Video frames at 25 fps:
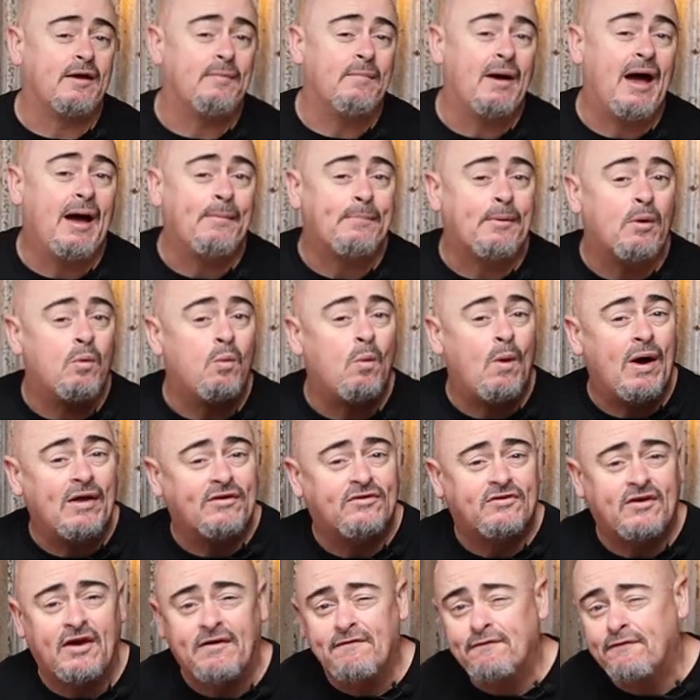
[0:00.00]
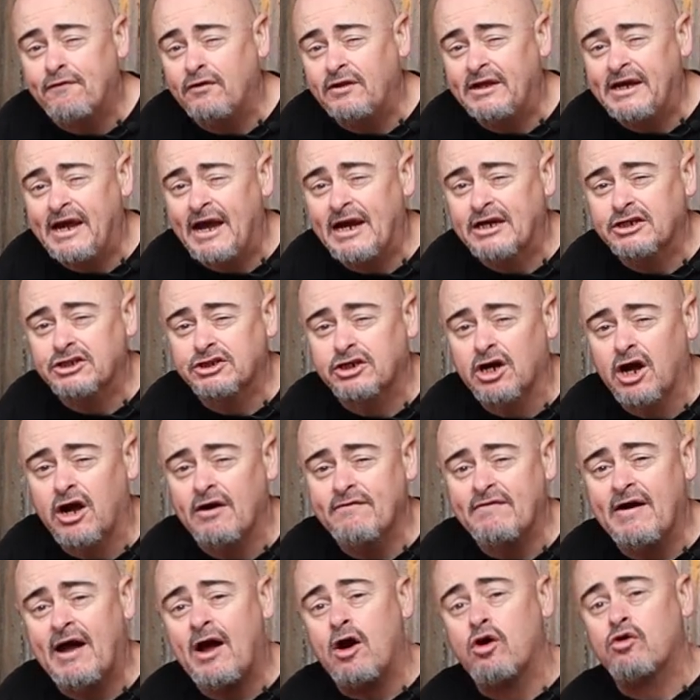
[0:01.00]
them up and once they're fully ashed
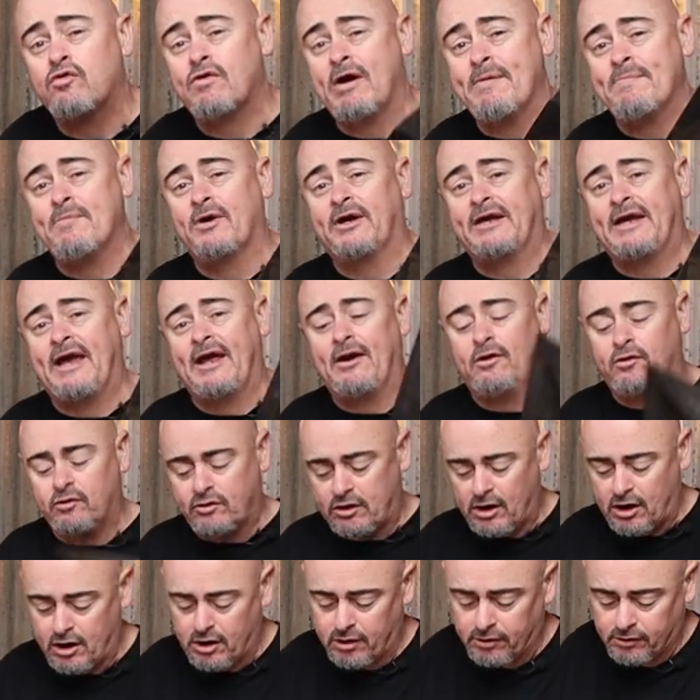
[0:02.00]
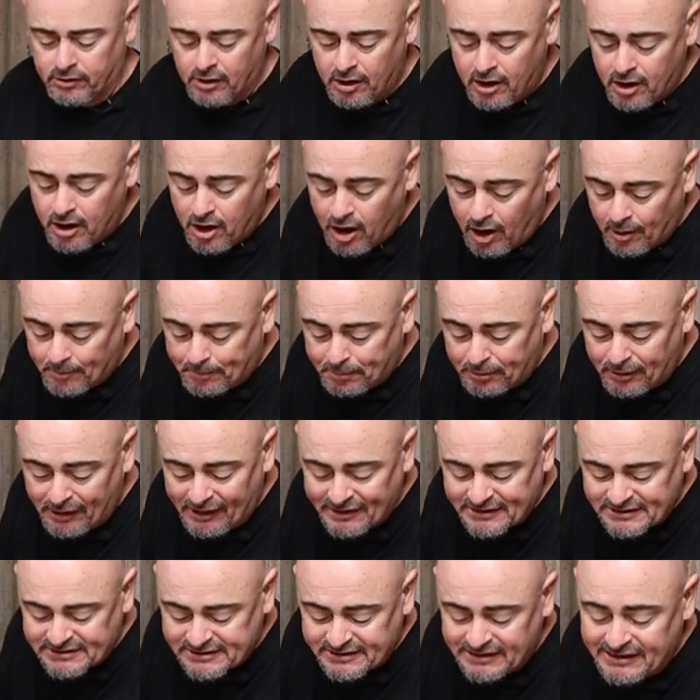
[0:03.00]
over, I'll grab my Kettle Kone. I'll
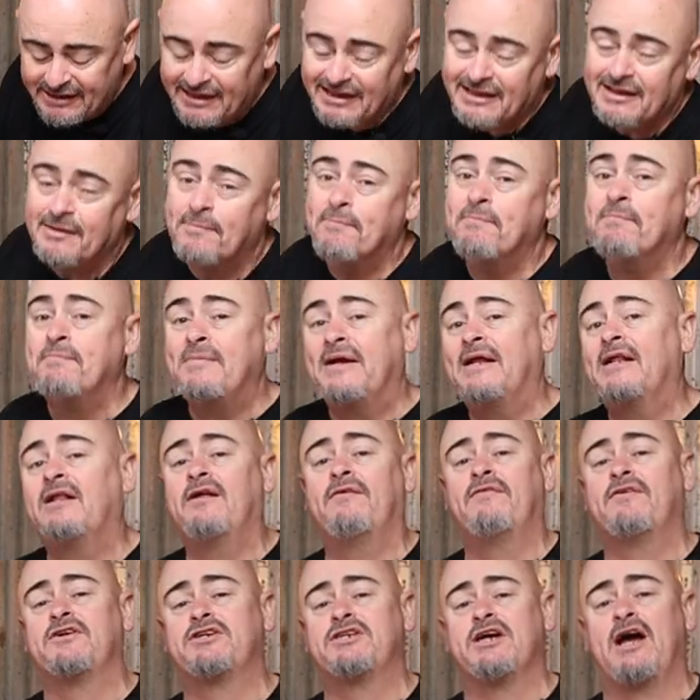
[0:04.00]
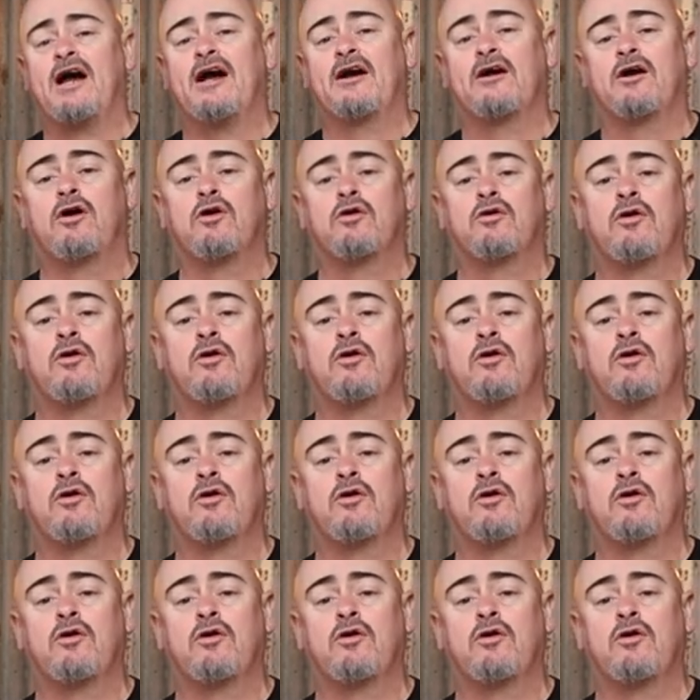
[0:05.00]
place it in the middle of the charcoal